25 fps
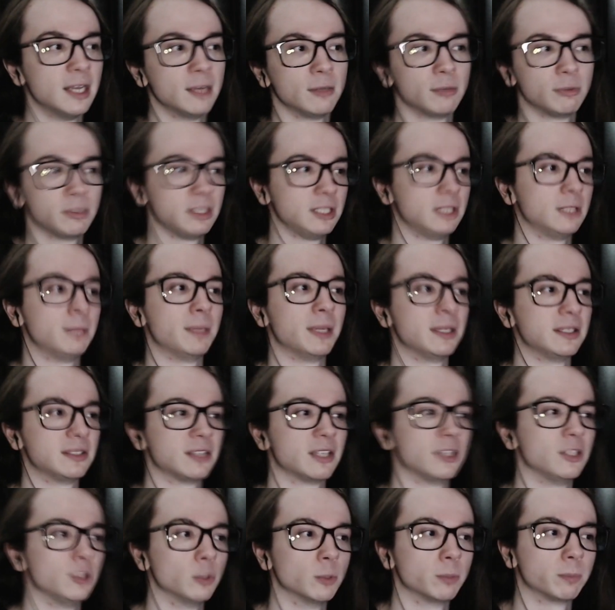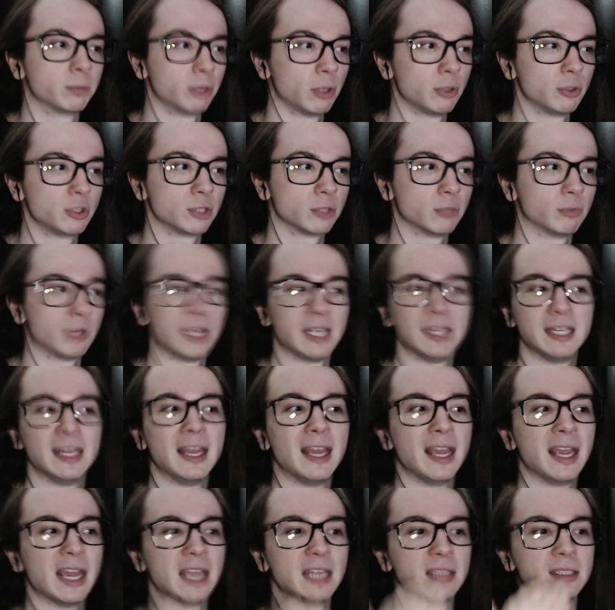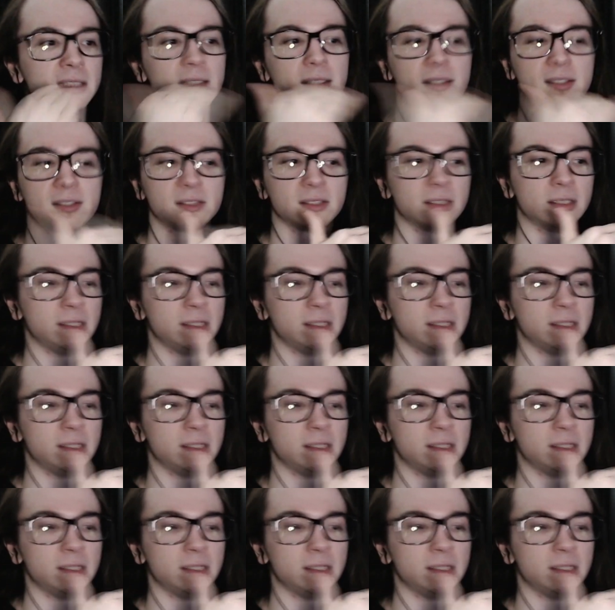Really depends how you approach it, right? And then this